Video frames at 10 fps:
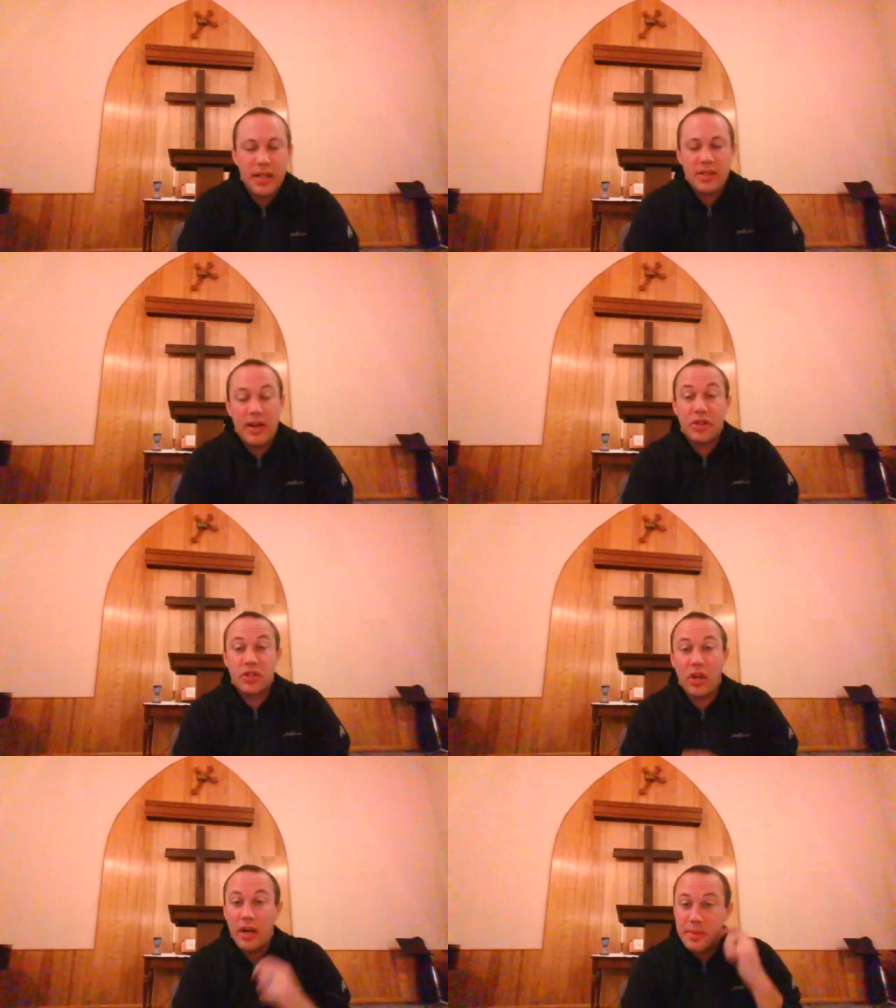And so now
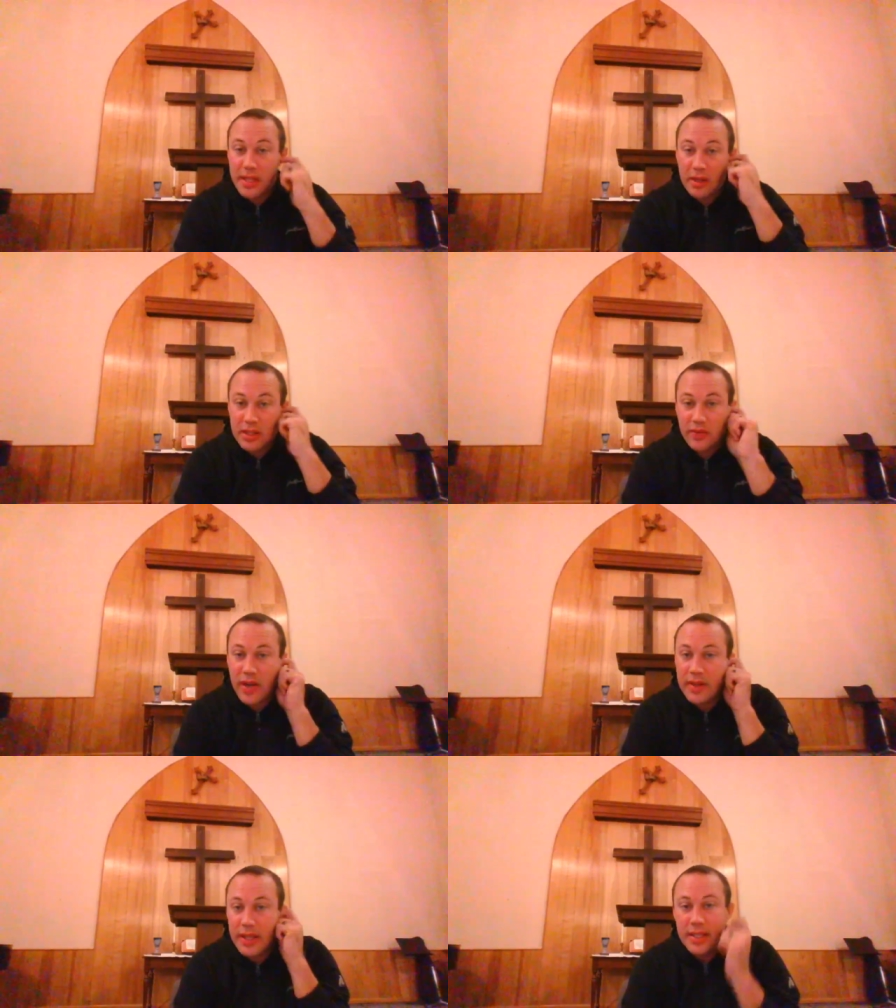Saul himself has
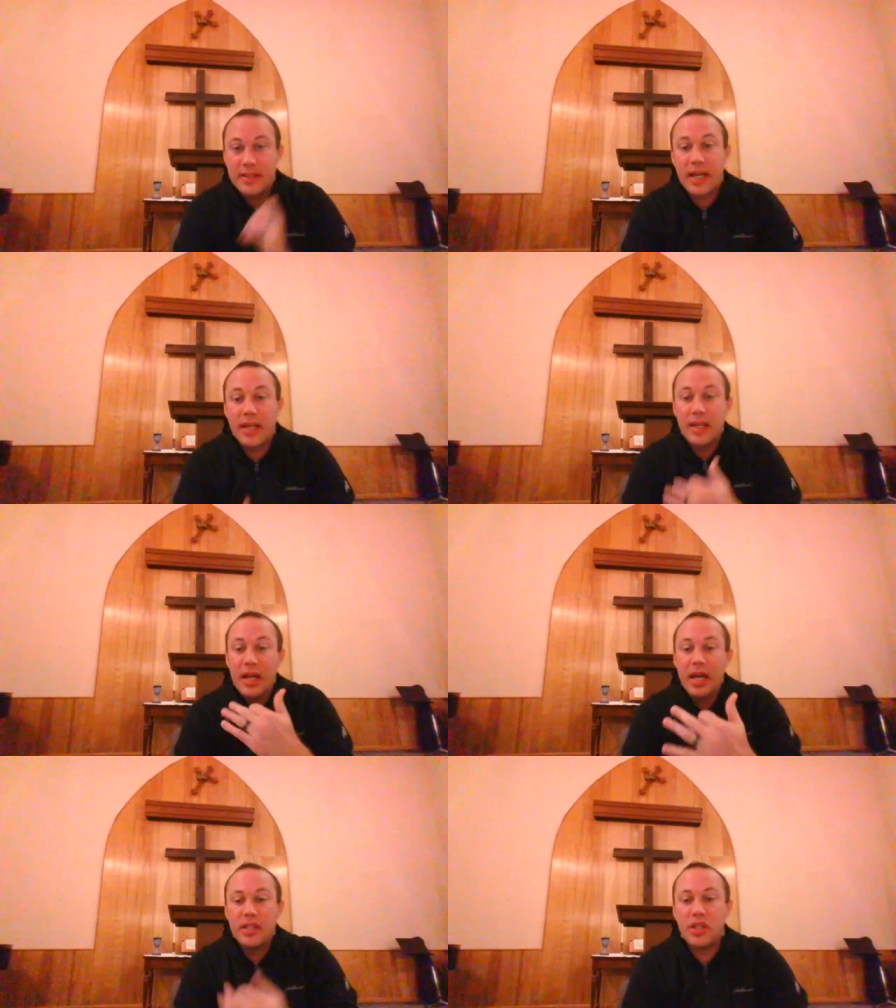finally decided
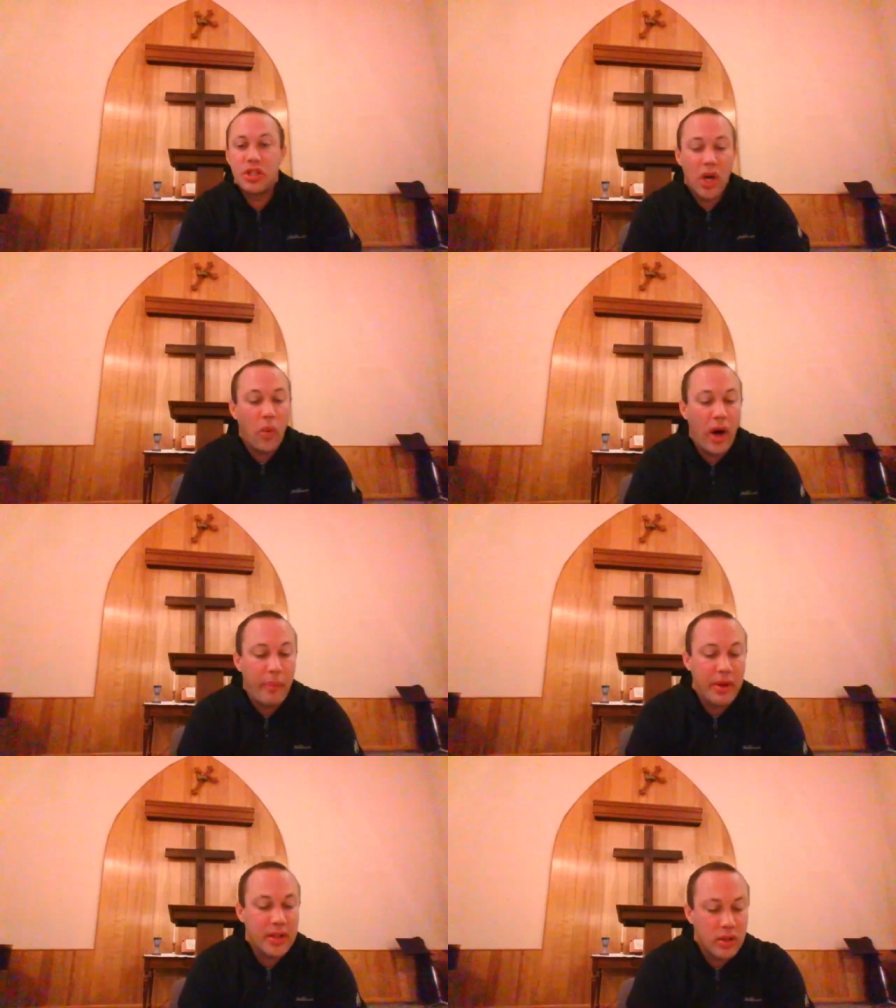to show
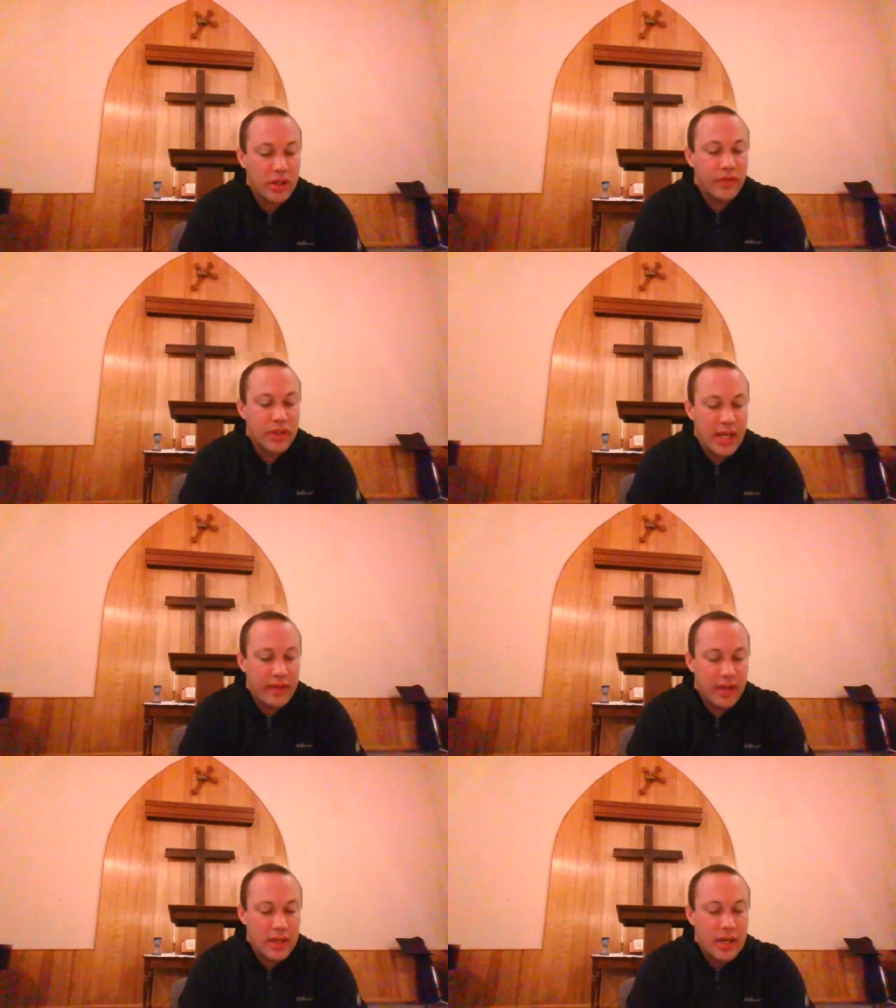up and look for
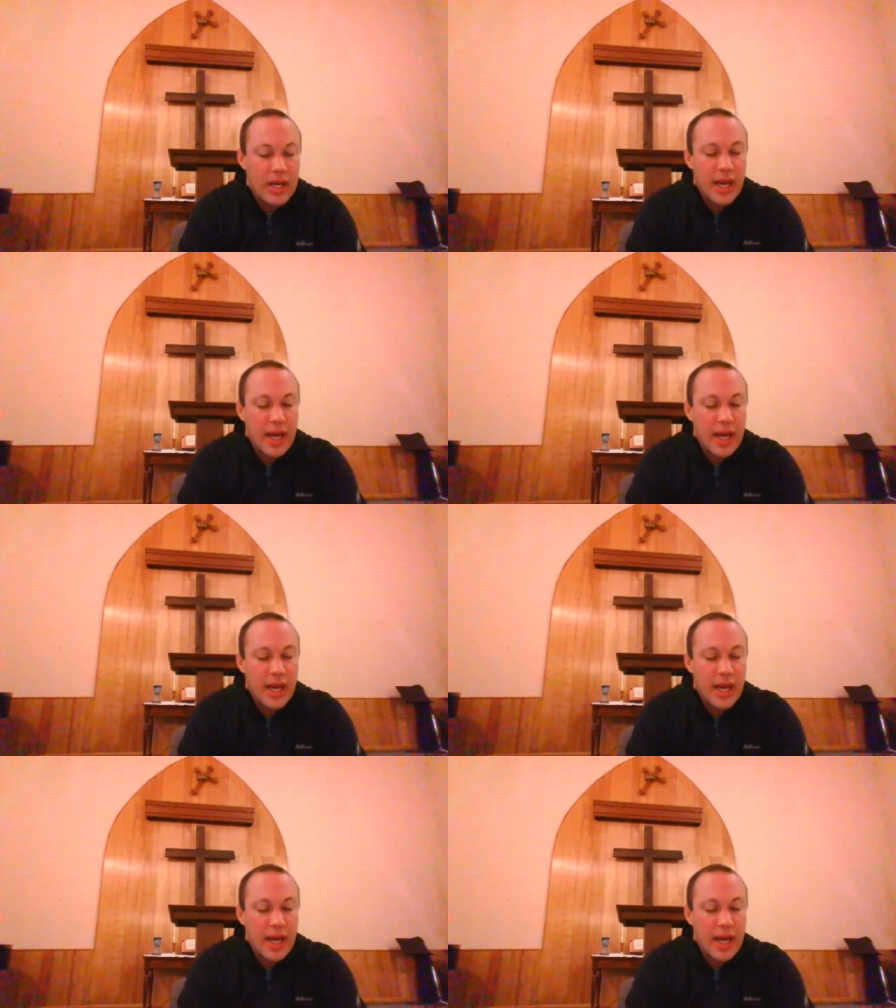David.